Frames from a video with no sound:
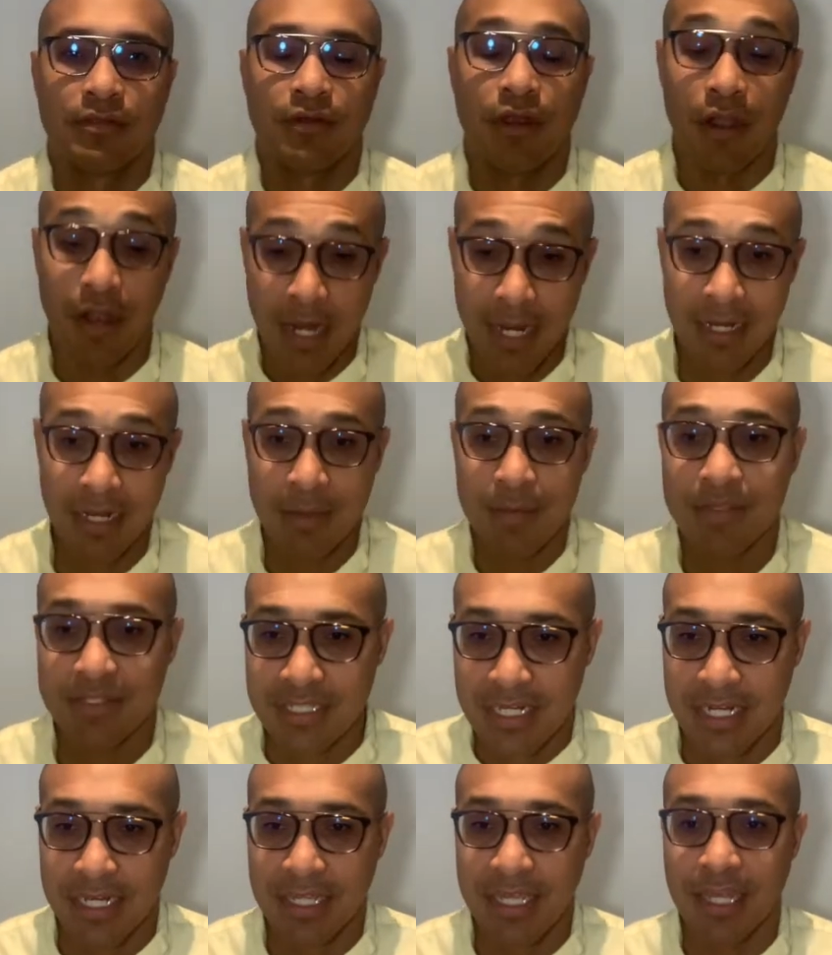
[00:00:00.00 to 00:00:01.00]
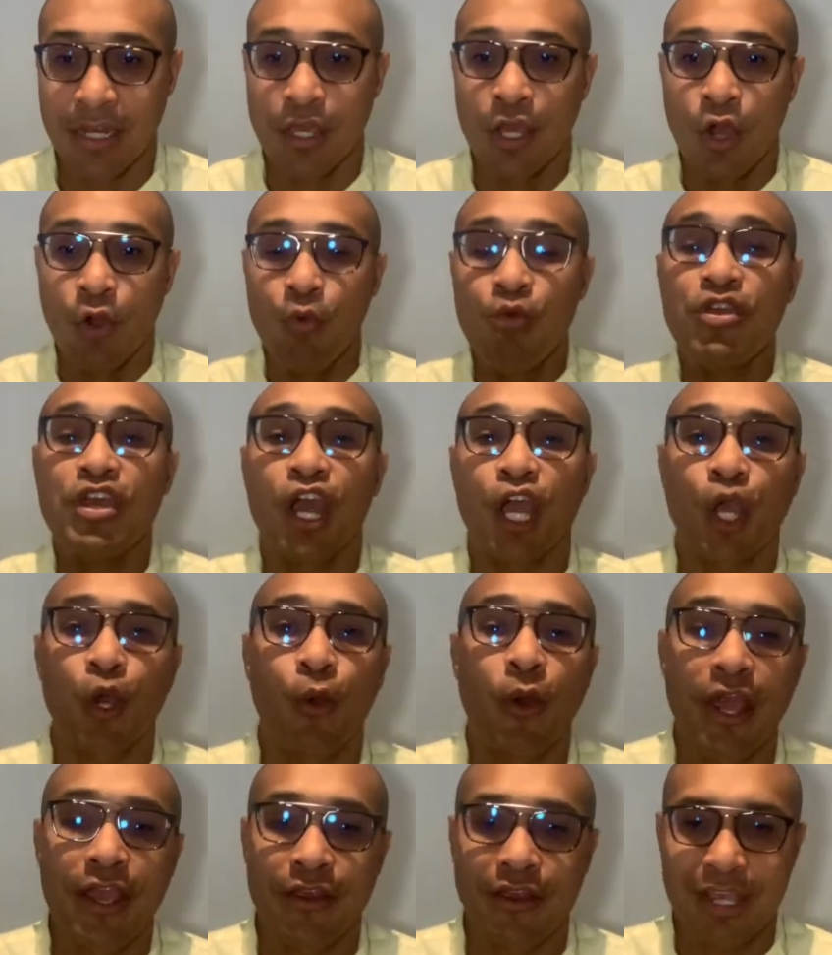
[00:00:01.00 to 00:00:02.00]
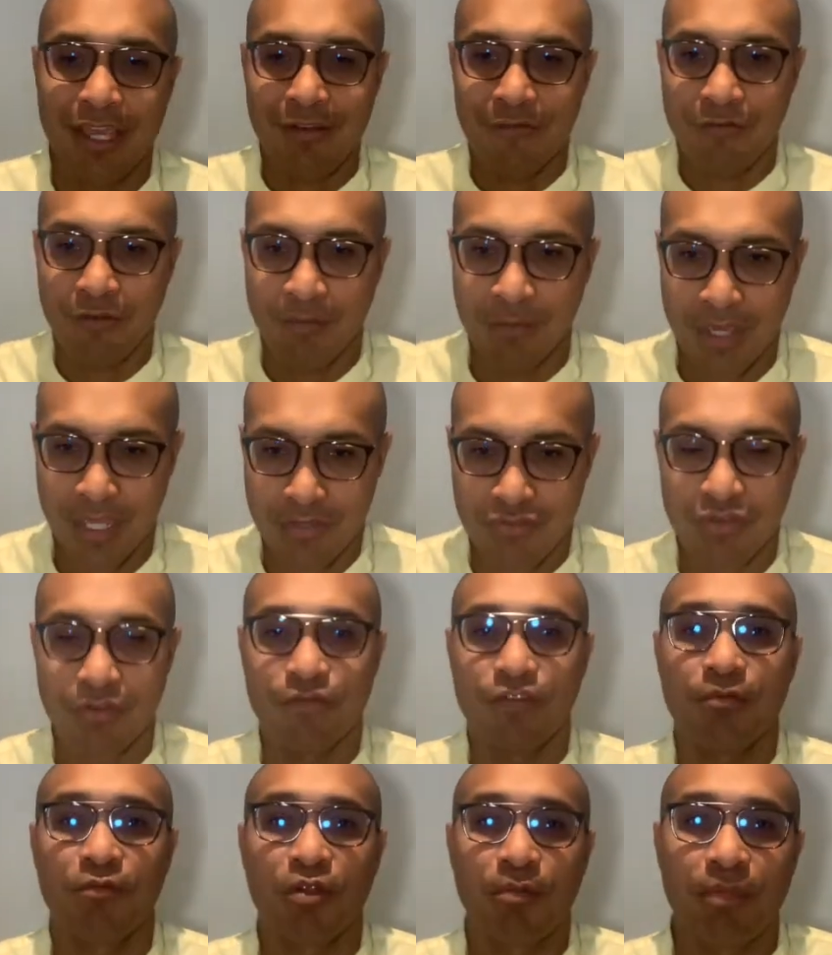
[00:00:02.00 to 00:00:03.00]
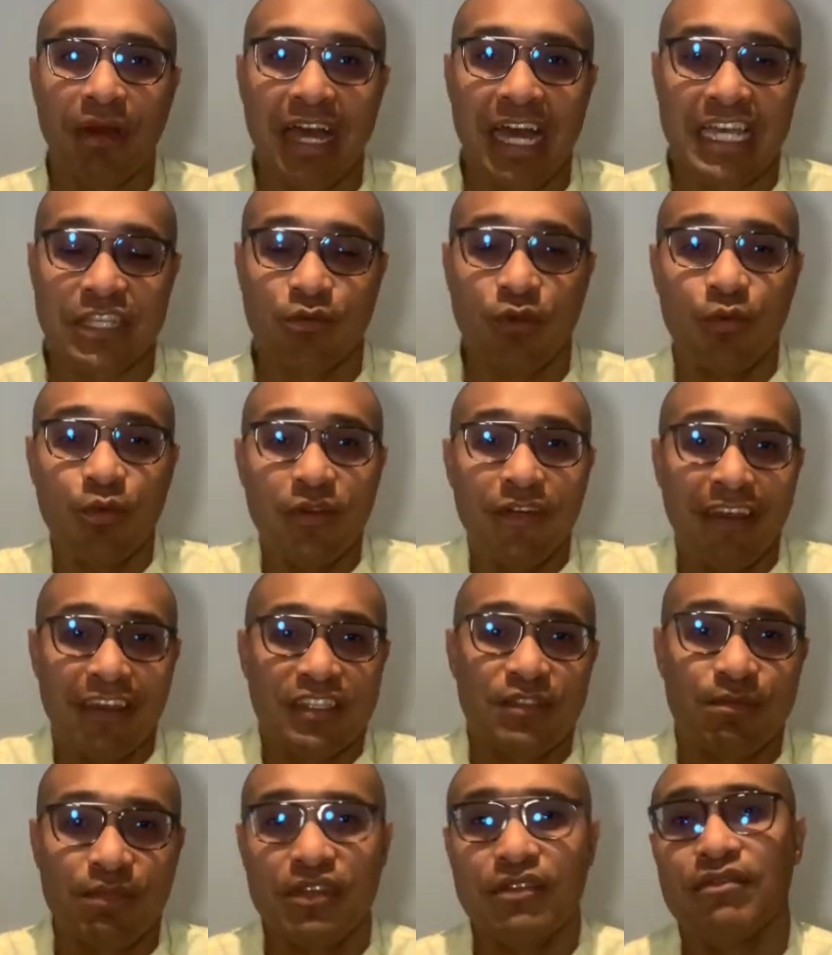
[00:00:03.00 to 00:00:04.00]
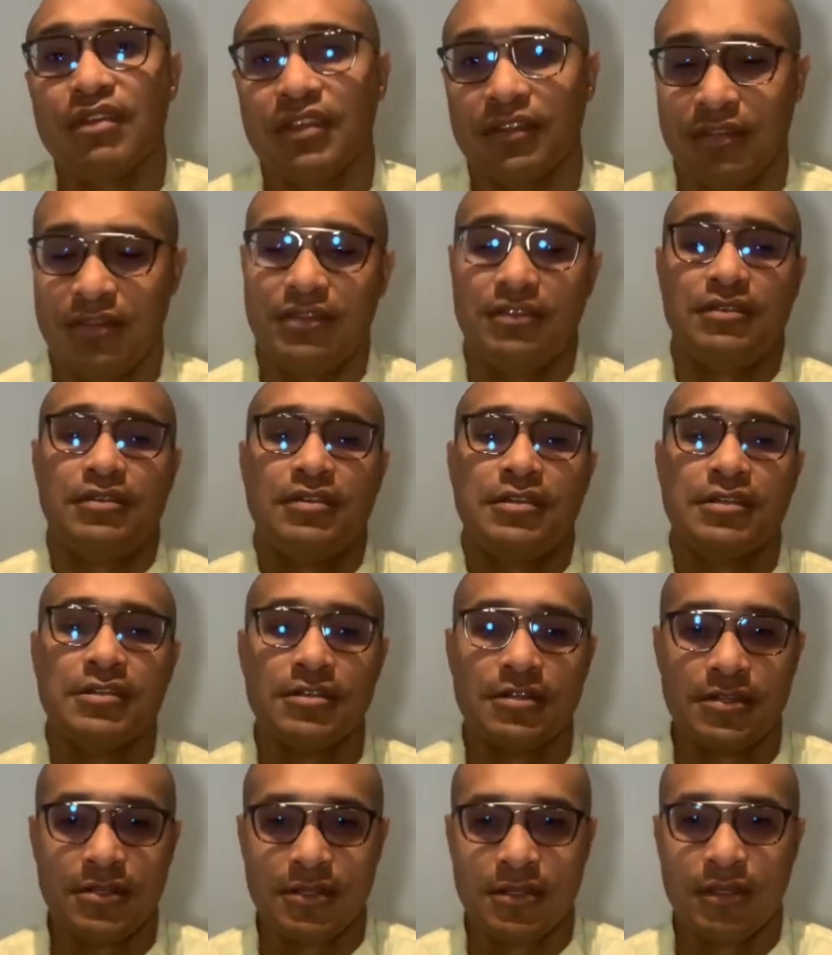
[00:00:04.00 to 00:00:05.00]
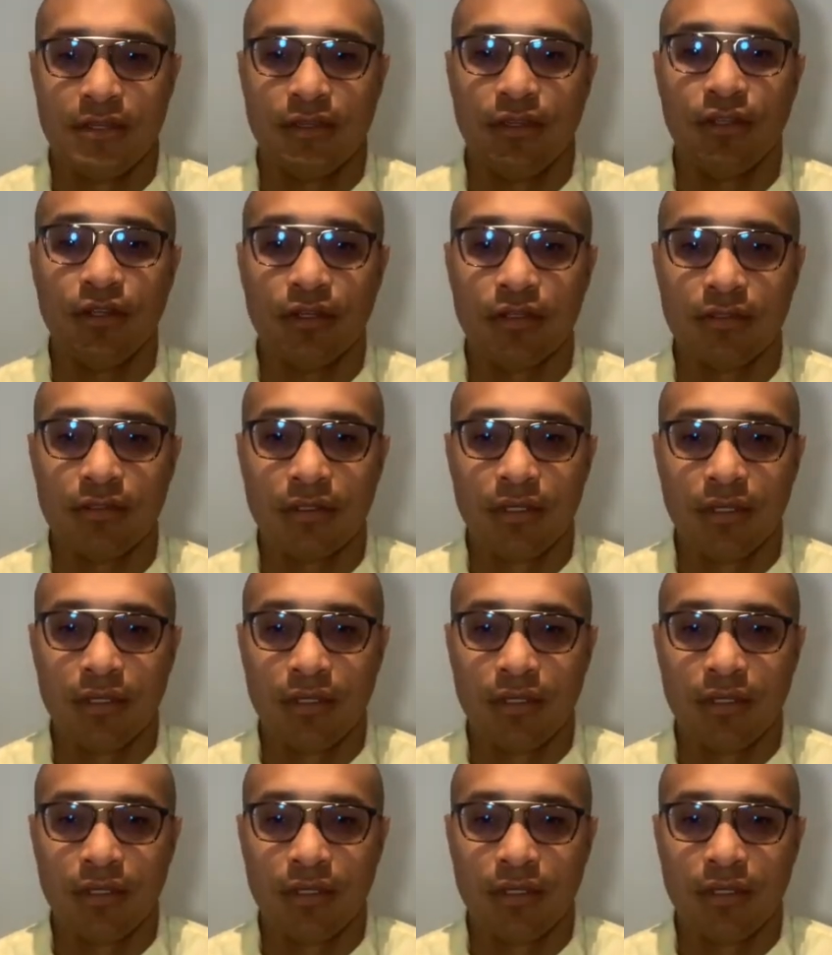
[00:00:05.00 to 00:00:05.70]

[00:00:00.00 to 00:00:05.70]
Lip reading: All right, let me say that again. We acquire information from our past, what we've experienced, you know?